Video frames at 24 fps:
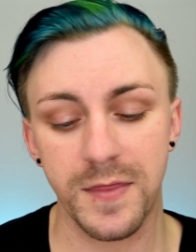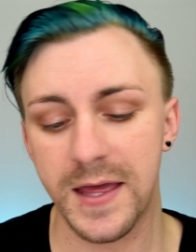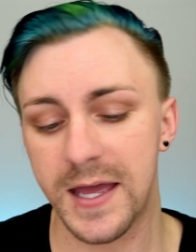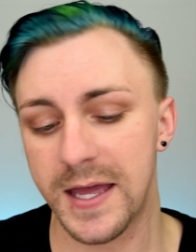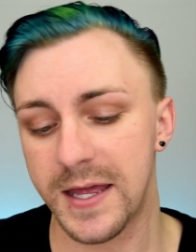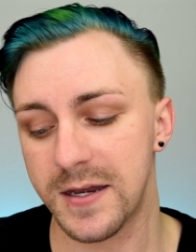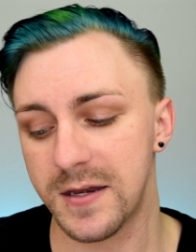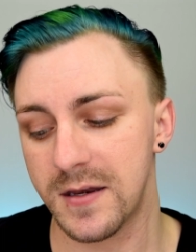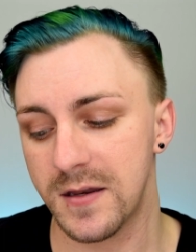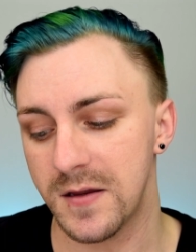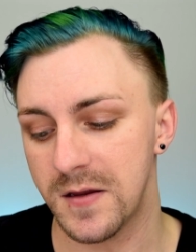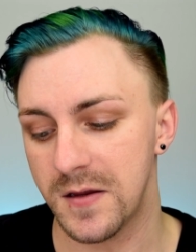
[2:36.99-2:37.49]

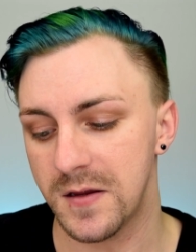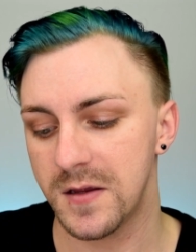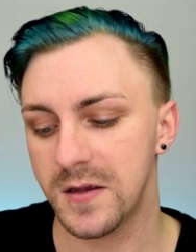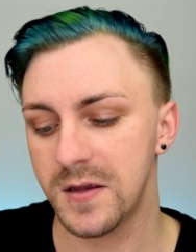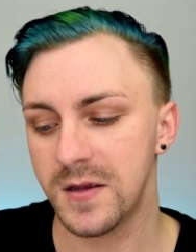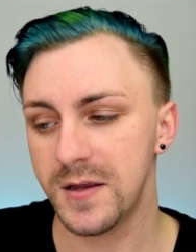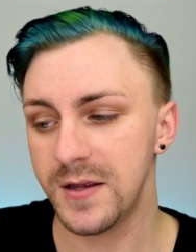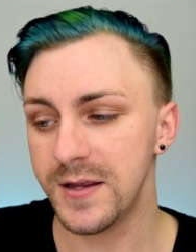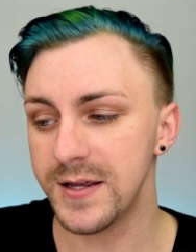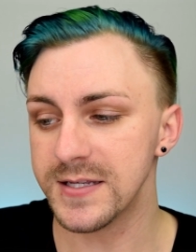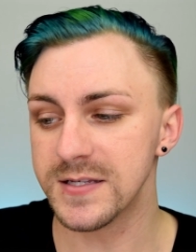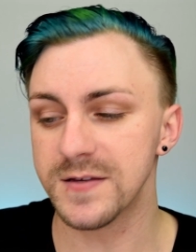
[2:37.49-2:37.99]
That
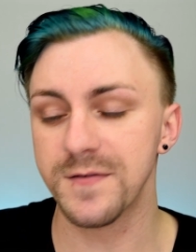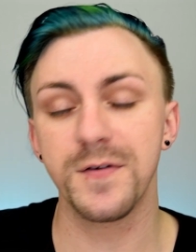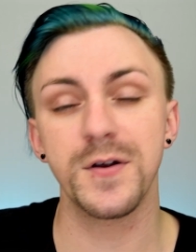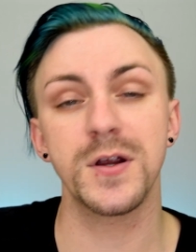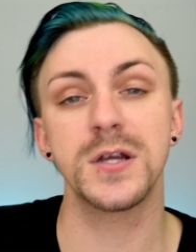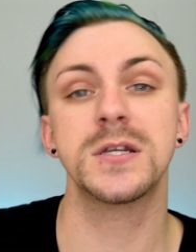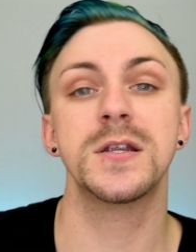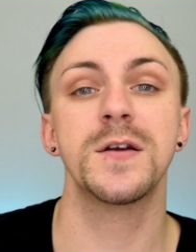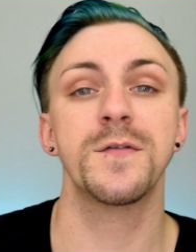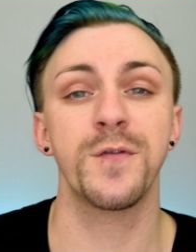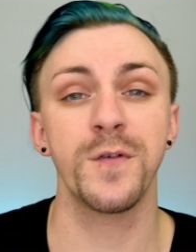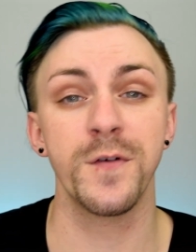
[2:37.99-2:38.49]
is a
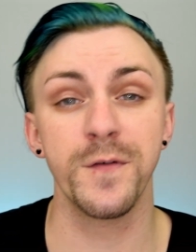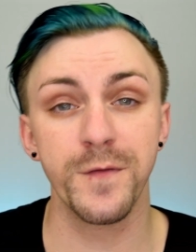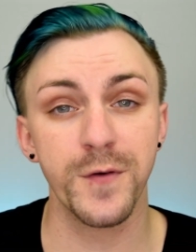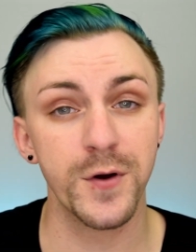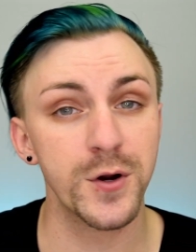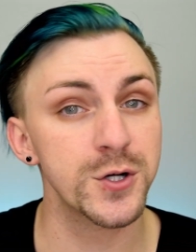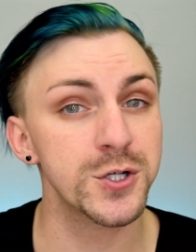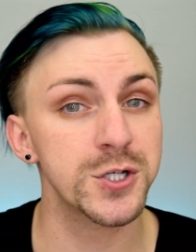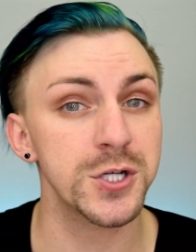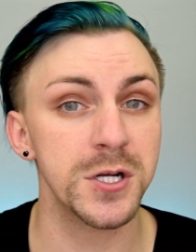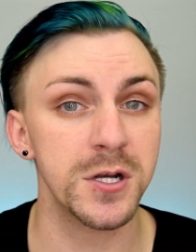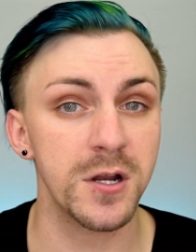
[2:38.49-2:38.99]
very different
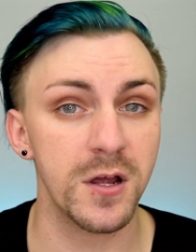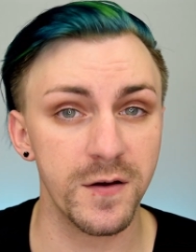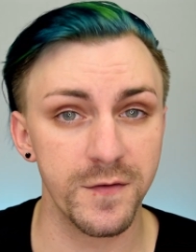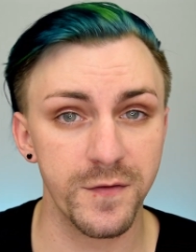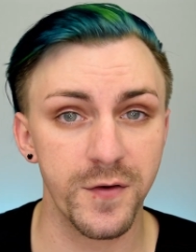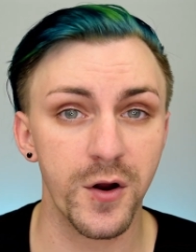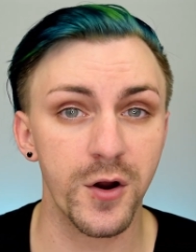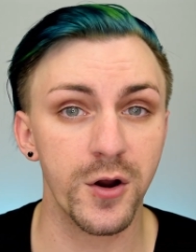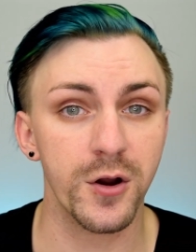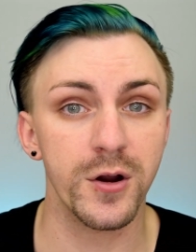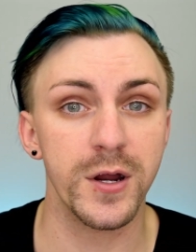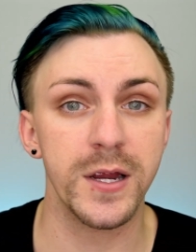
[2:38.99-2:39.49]
version of
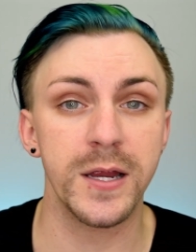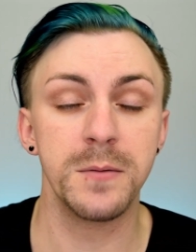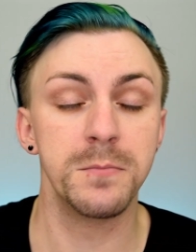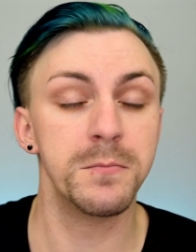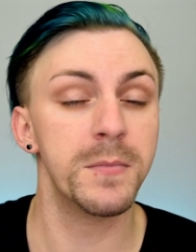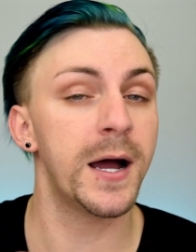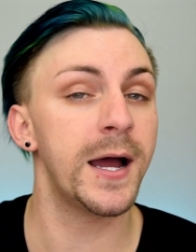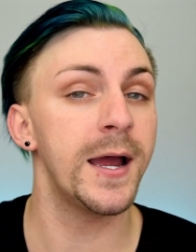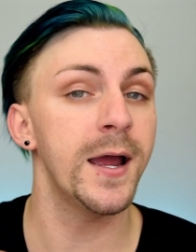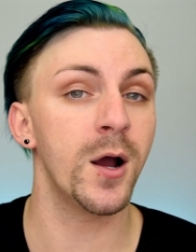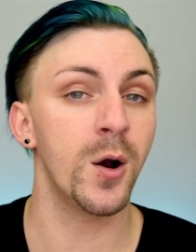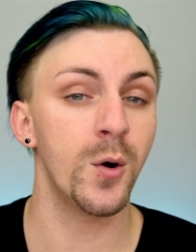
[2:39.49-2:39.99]
her, in
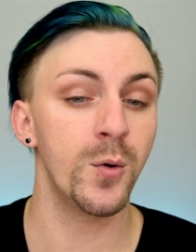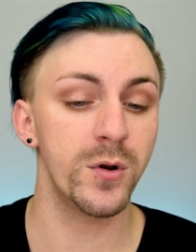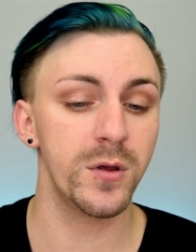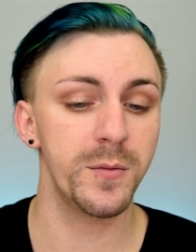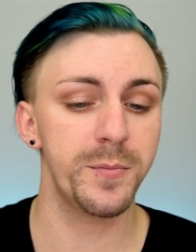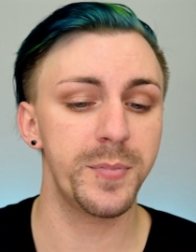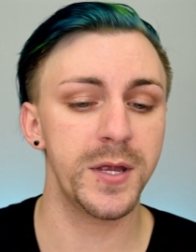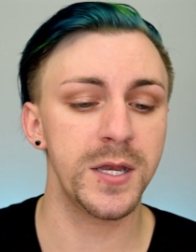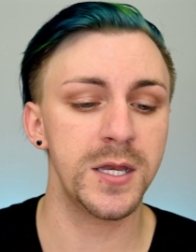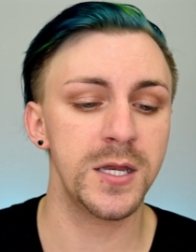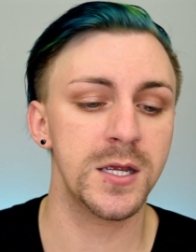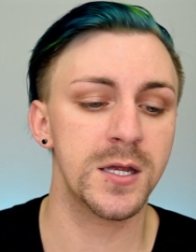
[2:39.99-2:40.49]
my own
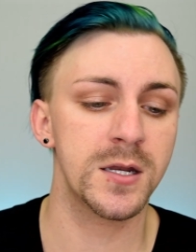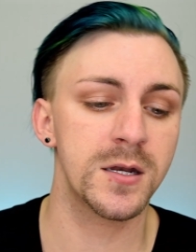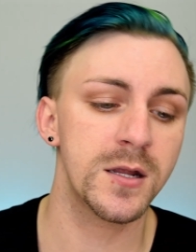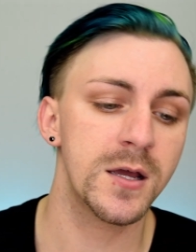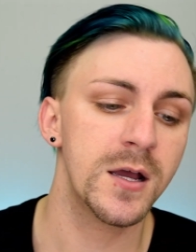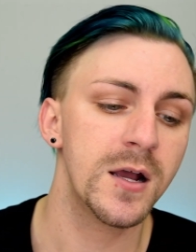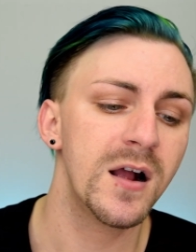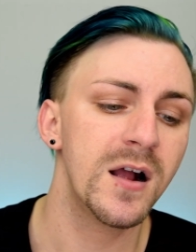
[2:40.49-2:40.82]
opinion.